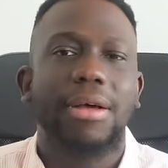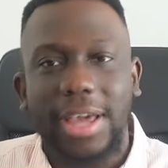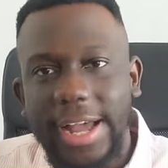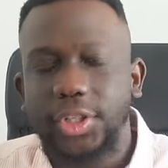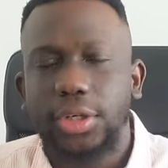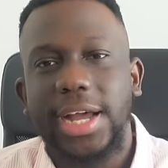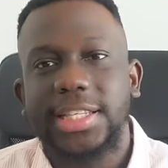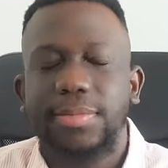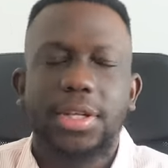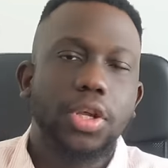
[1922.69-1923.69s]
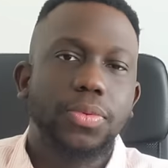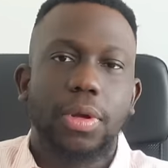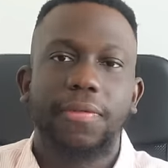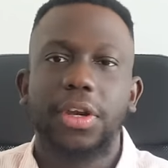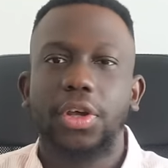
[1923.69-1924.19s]
And I'll catch you guys in my
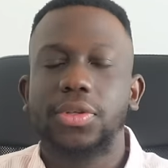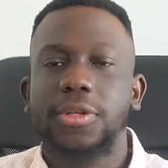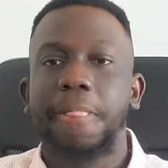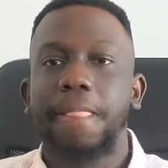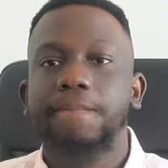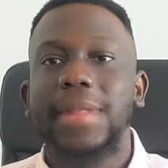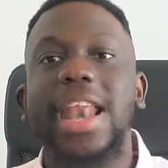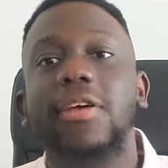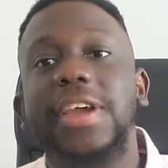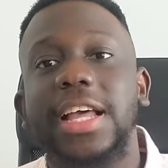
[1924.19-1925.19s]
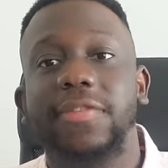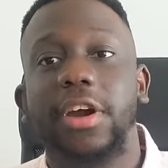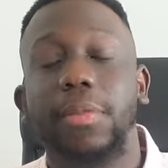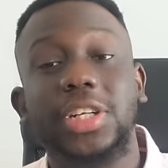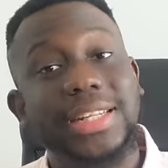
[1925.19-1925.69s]
subsequent videos. I love you guys
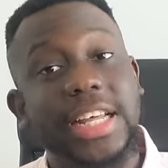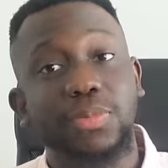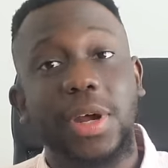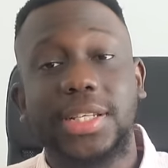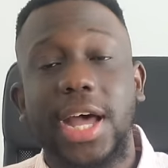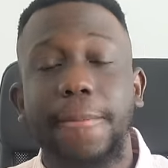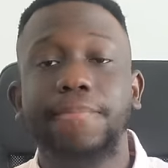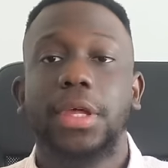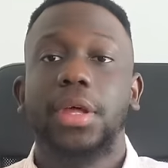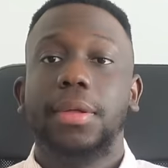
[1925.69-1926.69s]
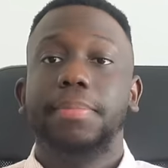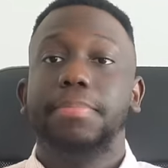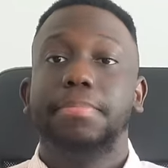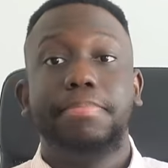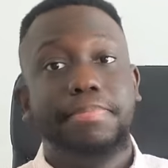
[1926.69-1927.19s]
very much. That's my time.
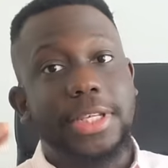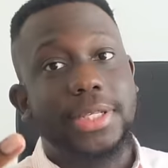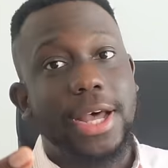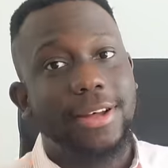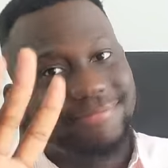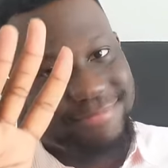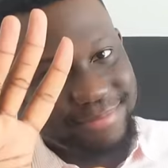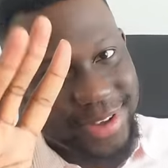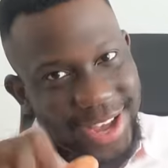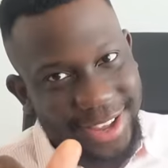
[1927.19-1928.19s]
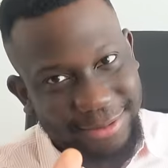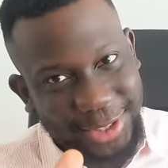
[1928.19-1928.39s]
Peace out. Bye.